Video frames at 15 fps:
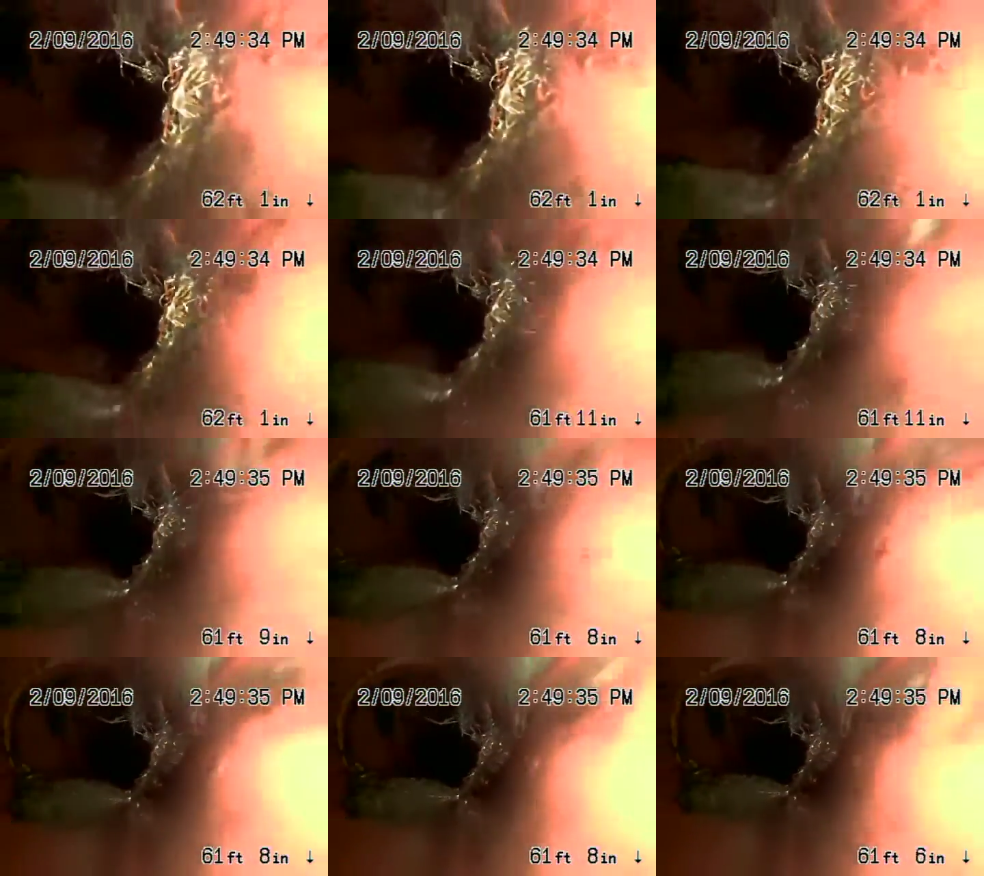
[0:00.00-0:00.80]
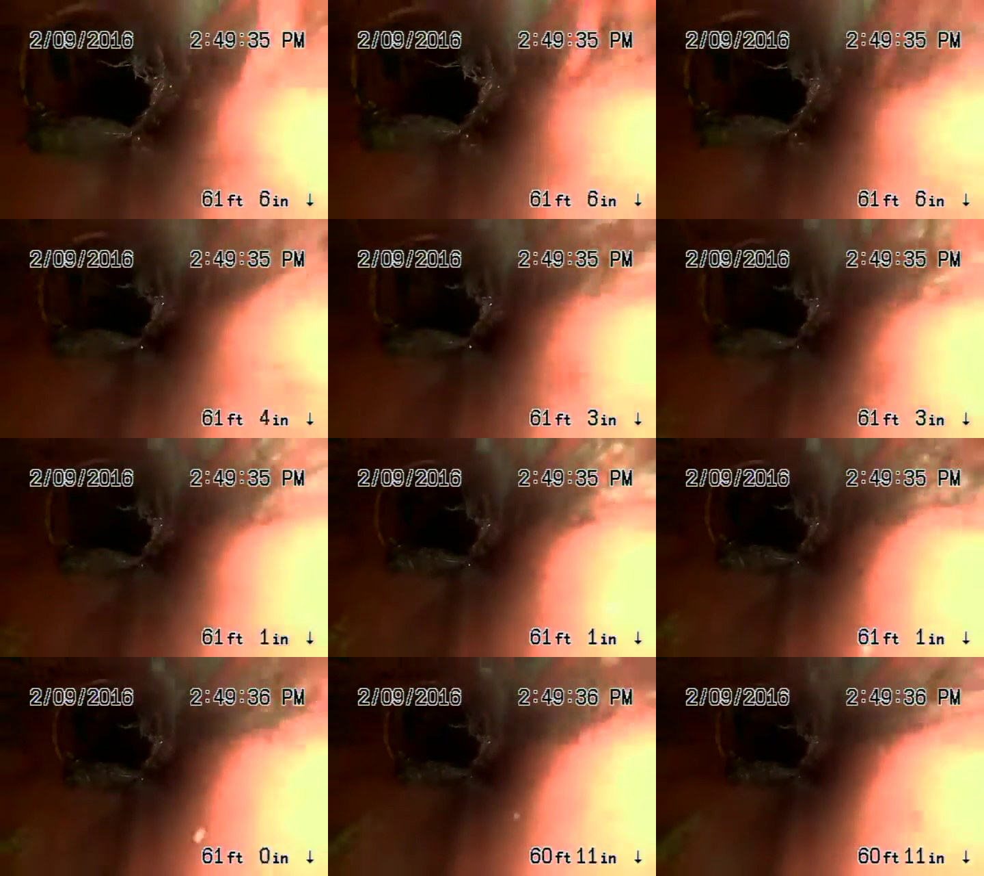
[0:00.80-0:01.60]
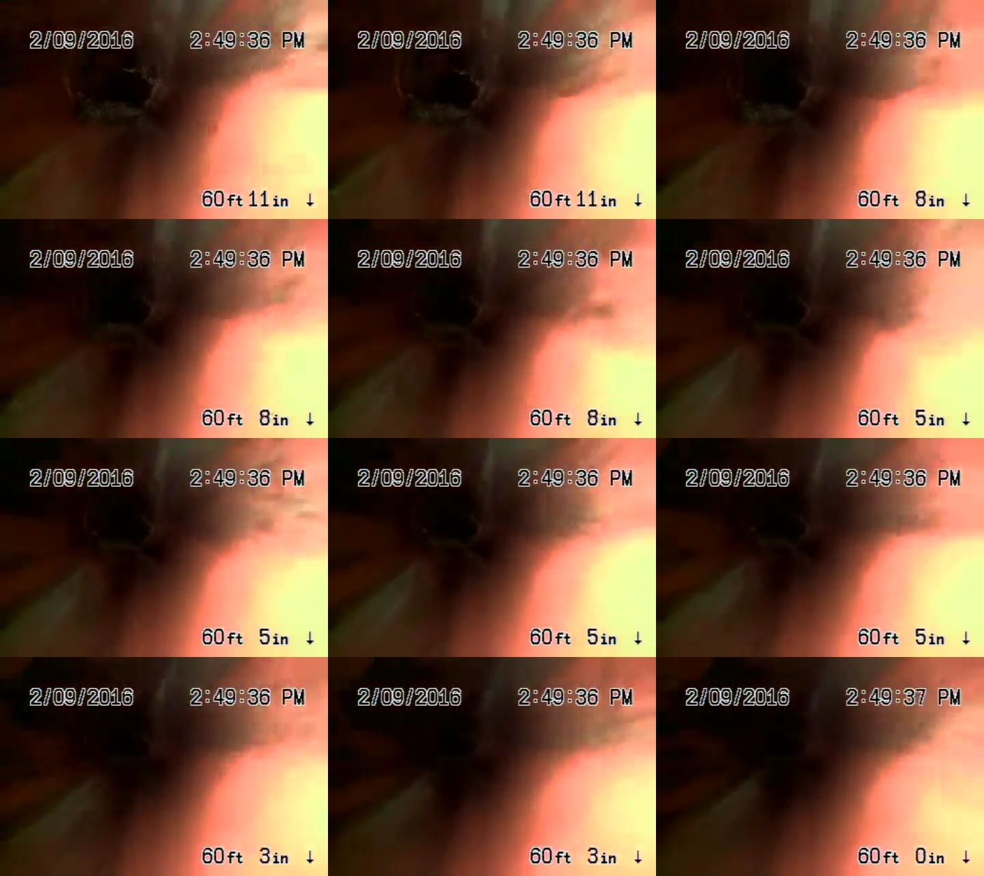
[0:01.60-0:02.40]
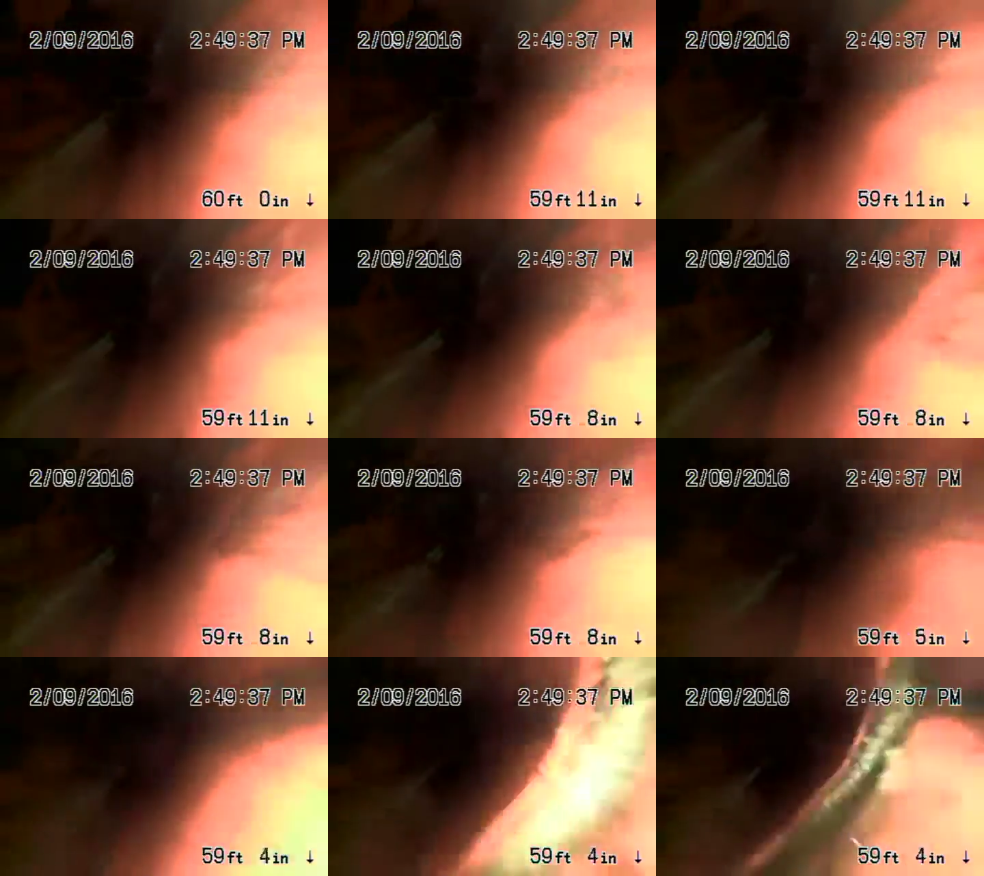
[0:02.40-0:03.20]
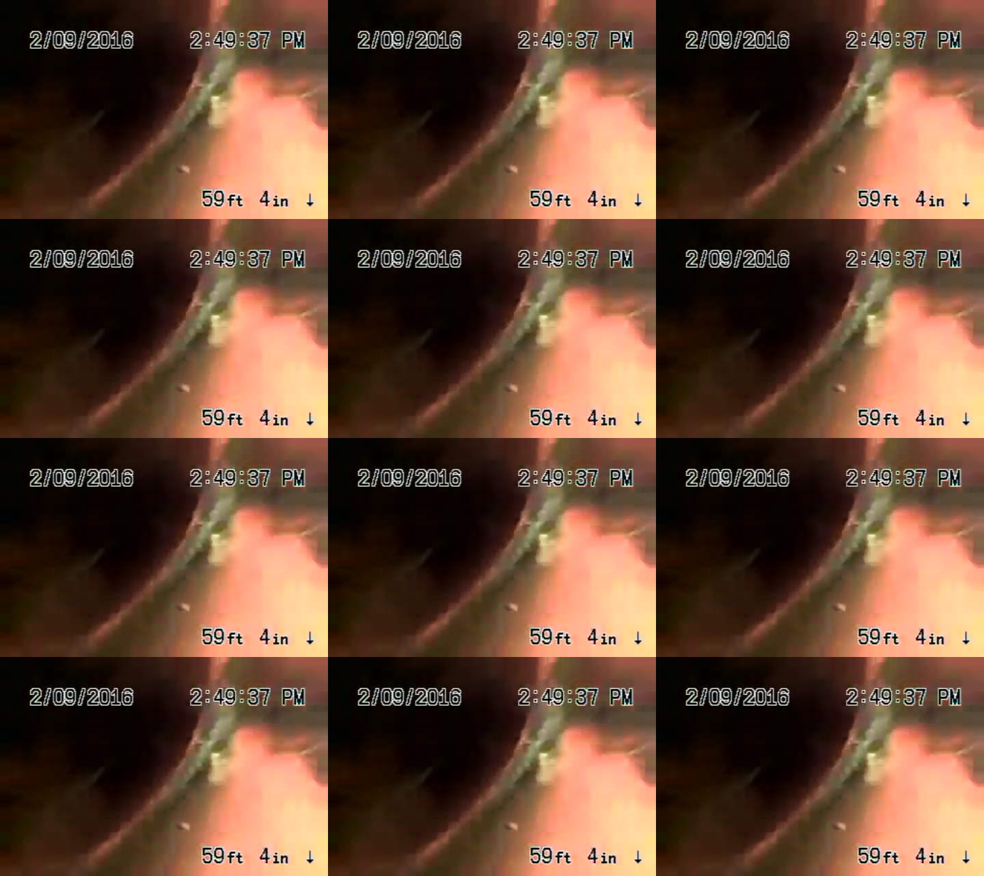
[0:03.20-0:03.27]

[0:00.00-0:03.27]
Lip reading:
(no speaker visible)